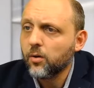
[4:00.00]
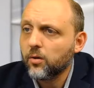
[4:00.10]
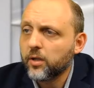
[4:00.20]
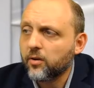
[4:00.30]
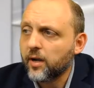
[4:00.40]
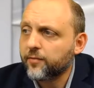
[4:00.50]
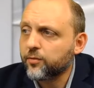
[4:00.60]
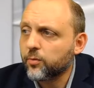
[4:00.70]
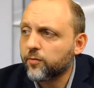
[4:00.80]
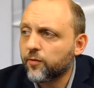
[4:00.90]
hereafter
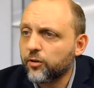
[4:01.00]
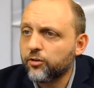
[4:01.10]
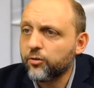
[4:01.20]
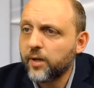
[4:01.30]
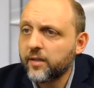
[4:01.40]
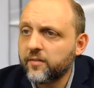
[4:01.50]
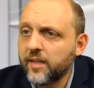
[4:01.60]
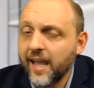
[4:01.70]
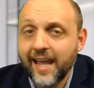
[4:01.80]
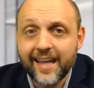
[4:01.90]
referred to as
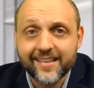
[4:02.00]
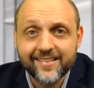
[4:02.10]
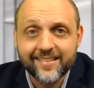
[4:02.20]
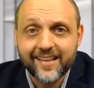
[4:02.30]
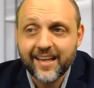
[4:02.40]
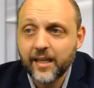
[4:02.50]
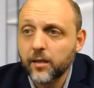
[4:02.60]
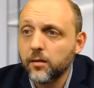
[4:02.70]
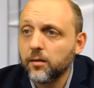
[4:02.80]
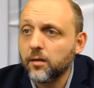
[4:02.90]
the ASCA
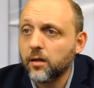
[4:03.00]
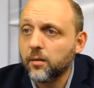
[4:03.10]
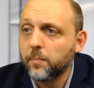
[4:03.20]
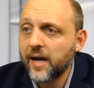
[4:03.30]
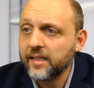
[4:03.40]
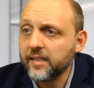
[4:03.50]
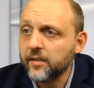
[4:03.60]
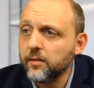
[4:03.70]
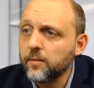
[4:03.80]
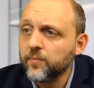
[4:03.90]

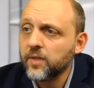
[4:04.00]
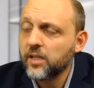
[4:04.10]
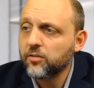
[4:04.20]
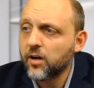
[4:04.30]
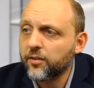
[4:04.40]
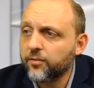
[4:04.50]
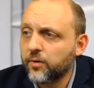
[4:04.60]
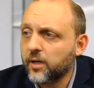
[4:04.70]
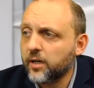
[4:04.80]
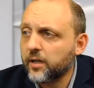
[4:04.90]
Pilot, is
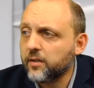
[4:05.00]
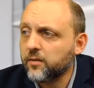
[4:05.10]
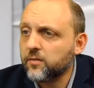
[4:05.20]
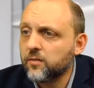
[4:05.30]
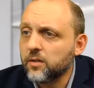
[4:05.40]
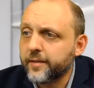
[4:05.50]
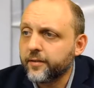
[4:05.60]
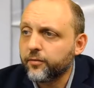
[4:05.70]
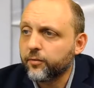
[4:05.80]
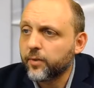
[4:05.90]
authorized
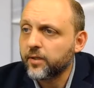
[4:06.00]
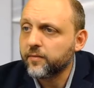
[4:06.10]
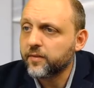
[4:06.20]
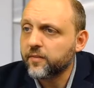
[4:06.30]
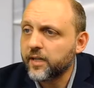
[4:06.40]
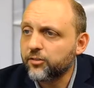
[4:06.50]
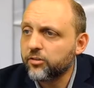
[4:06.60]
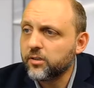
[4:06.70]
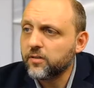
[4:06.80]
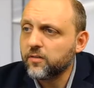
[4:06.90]
under the relevant
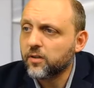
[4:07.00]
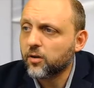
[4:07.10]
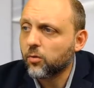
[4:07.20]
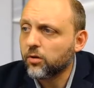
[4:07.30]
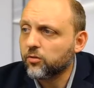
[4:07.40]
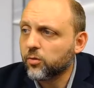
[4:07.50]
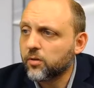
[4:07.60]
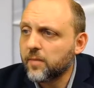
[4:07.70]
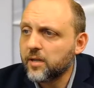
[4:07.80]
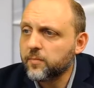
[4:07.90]
sections in accordance with
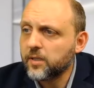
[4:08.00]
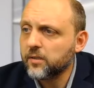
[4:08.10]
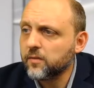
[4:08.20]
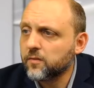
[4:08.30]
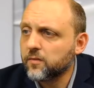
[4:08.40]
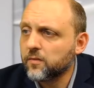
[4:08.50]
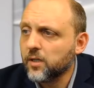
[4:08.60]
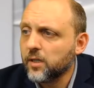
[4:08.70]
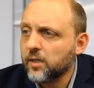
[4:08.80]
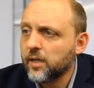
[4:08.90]
amendments.
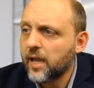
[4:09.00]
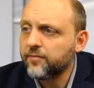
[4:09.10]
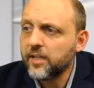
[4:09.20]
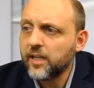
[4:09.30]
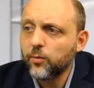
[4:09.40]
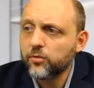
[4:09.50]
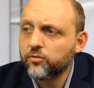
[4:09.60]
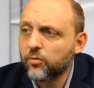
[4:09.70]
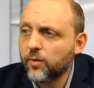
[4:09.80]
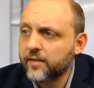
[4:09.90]
FDA was
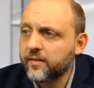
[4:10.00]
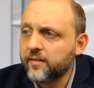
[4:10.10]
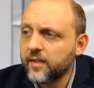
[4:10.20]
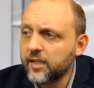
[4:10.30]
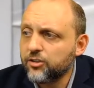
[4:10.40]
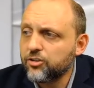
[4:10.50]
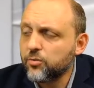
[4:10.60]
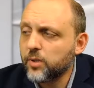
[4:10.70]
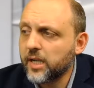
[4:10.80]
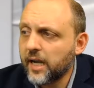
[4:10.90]
directed to issue
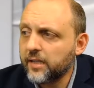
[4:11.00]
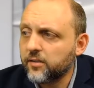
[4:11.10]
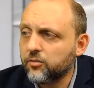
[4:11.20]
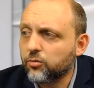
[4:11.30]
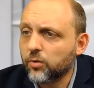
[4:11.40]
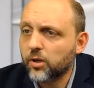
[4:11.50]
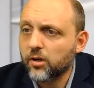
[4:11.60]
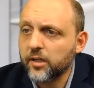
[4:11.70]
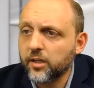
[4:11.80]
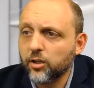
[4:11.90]
a guidance
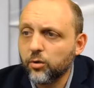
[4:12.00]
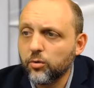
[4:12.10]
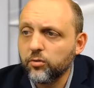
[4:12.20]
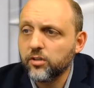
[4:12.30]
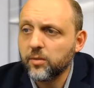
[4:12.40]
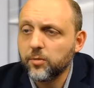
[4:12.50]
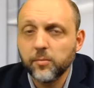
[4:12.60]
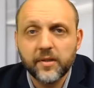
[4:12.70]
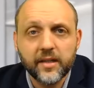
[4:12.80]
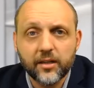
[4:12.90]
regarding the goals and
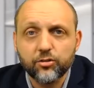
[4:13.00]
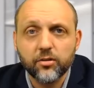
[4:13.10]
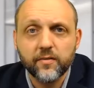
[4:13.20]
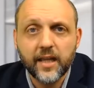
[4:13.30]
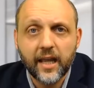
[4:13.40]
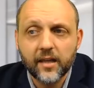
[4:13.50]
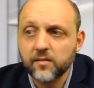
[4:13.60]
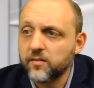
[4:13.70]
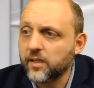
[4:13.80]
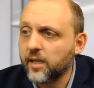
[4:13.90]
implementation of the
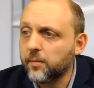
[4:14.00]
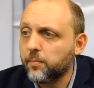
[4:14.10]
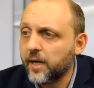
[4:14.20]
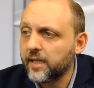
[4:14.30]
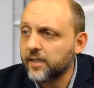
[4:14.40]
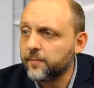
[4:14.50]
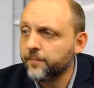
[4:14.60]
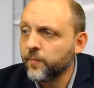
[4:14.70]
ASCA Pilot.